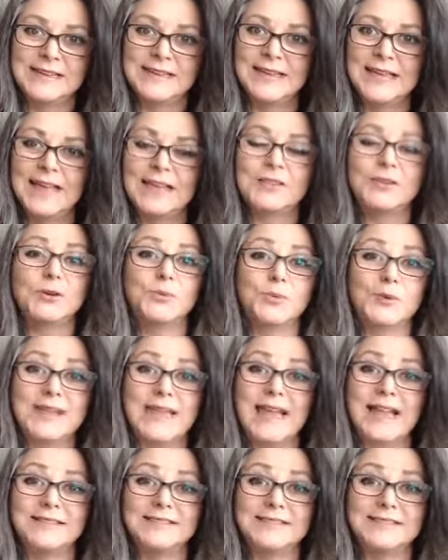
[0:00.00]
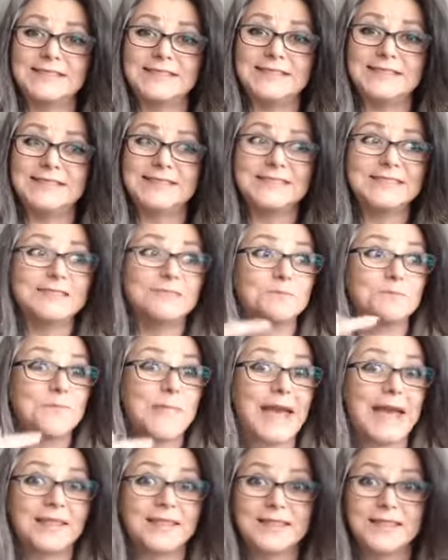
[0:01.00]
And the reality is
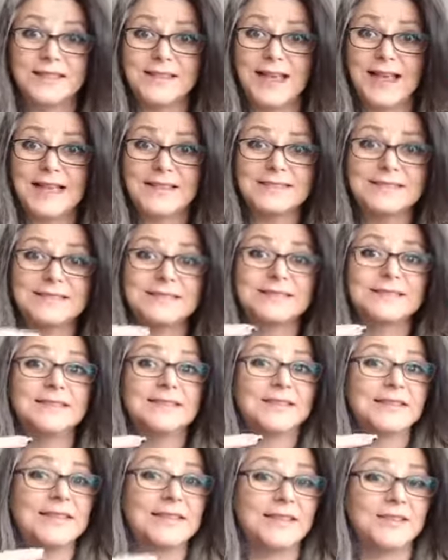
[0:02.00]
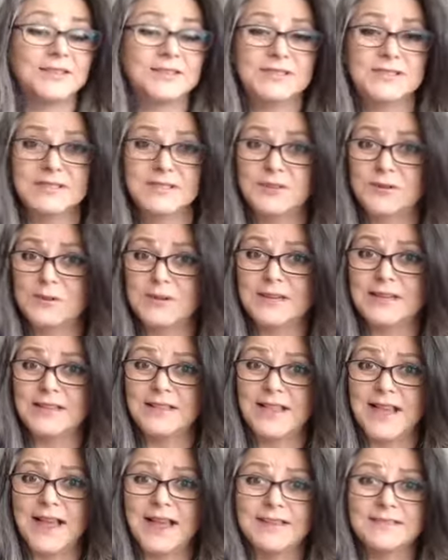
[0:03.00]
math class, history
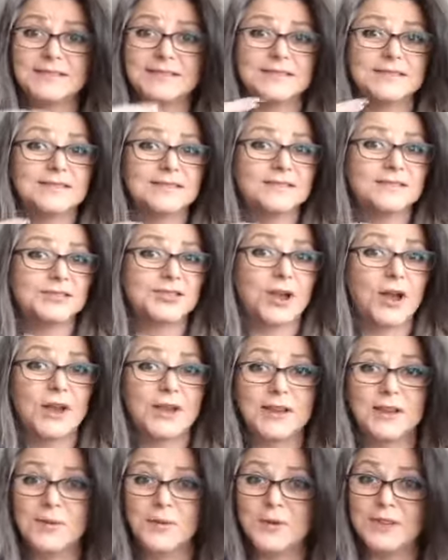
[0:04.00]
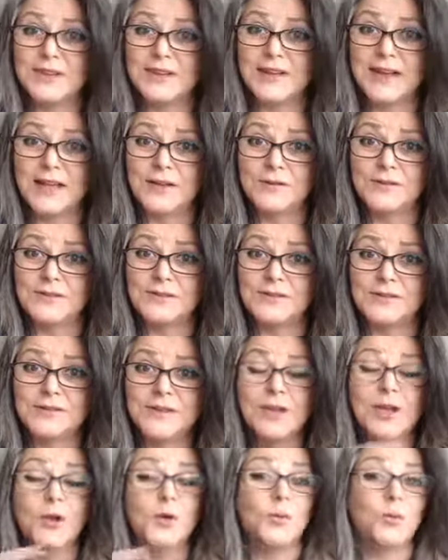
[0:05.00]
class, talking with an elder,
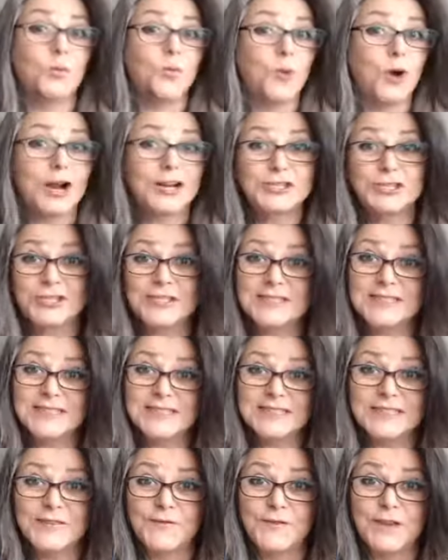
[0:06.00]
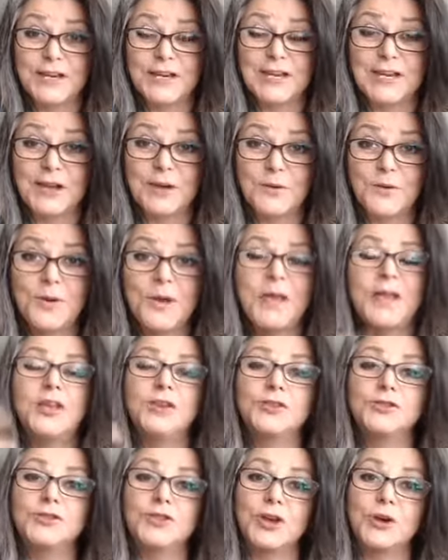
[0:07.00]
watching this video,
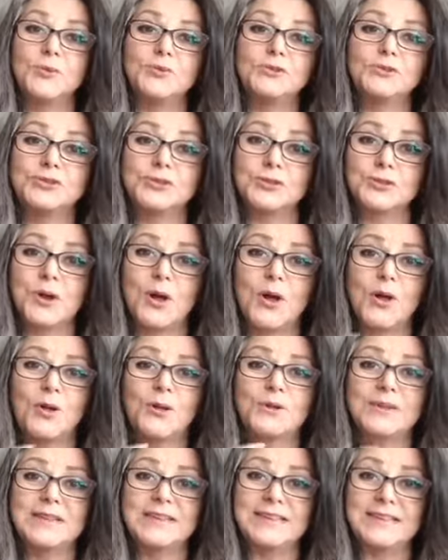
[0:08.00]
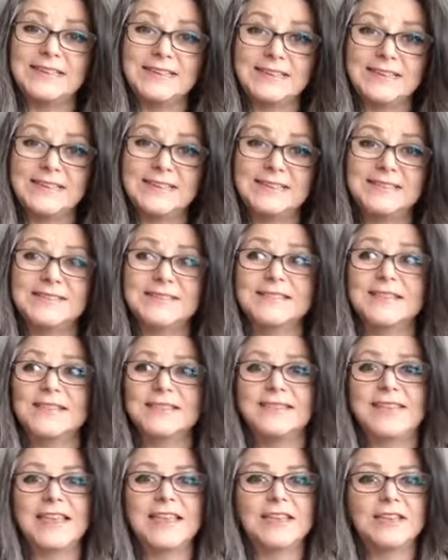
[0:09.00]
those are all keys
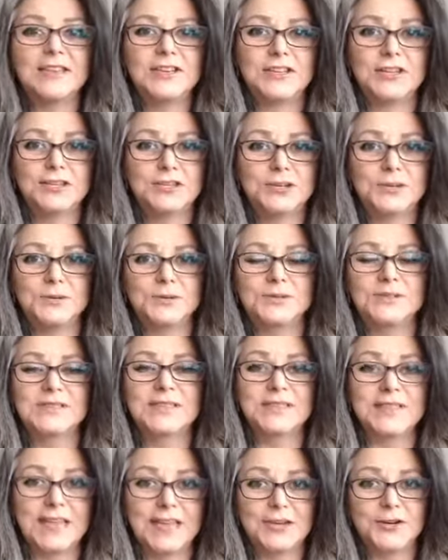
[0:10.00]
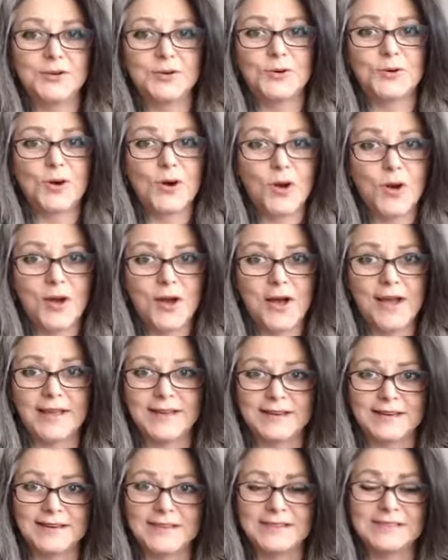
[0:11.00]
that they can use later
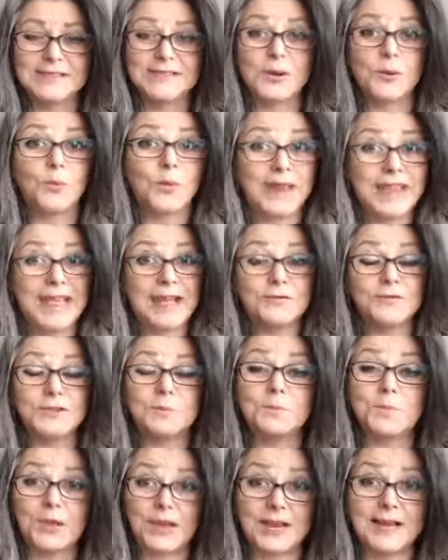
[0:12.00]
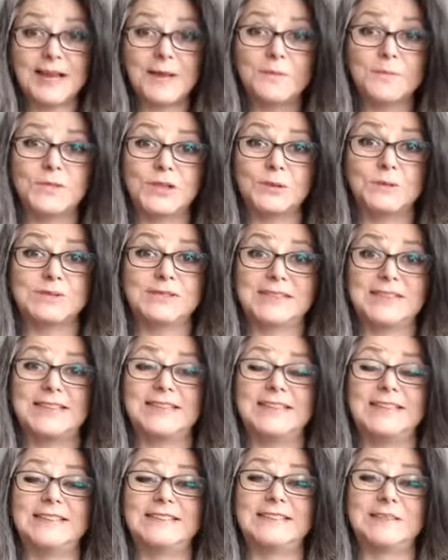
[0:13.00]
on. So we have to pick up those
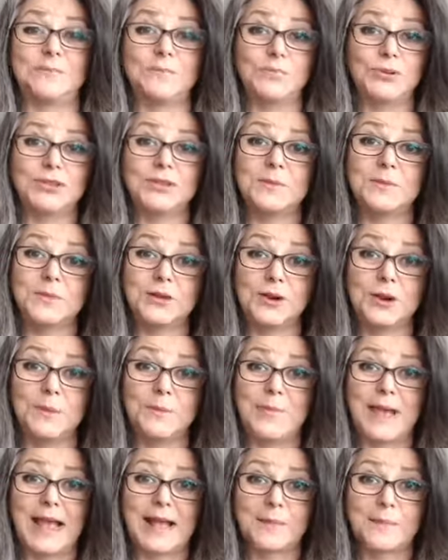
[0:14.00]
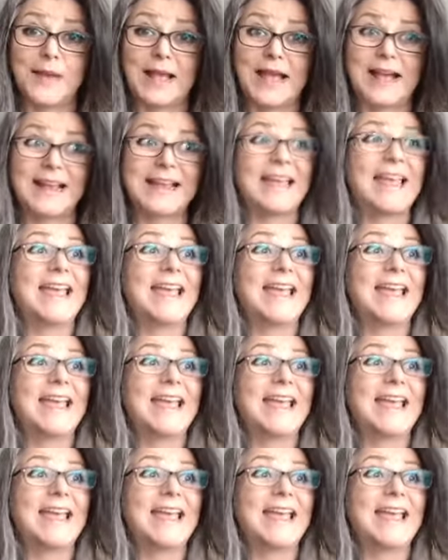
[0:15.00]
keys and put them in our backpack